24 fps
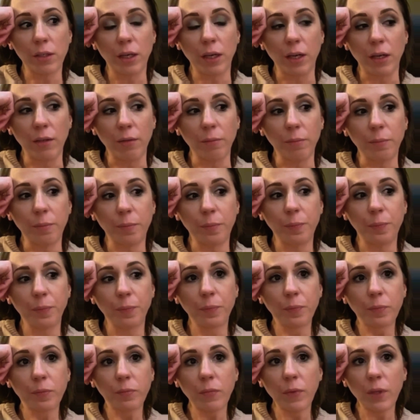And
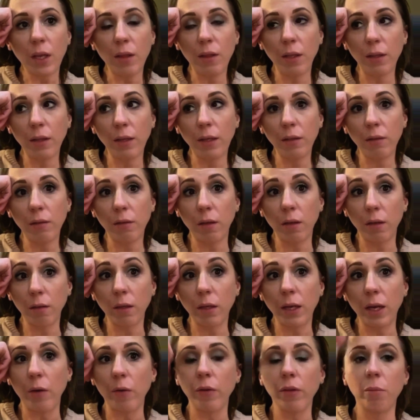then like literally
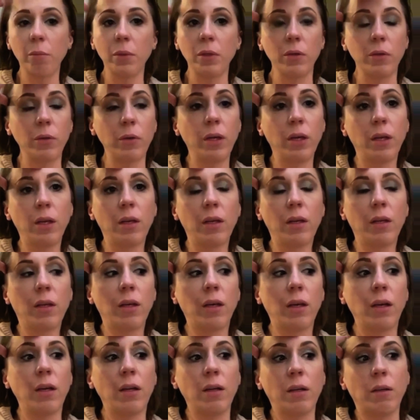out of the blue,
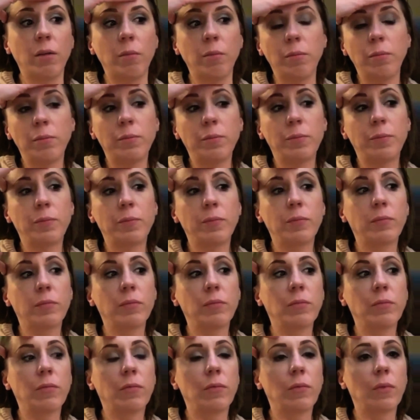
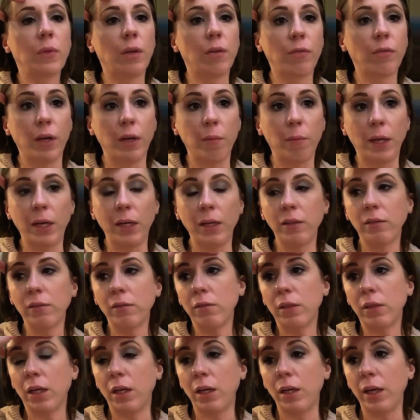a friend of mine,
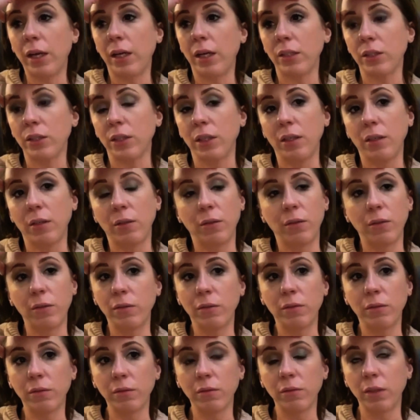Ashley, who
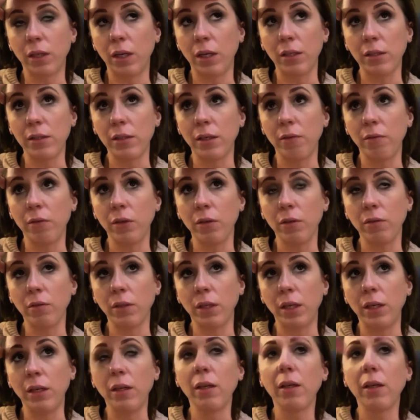honestly I've no, like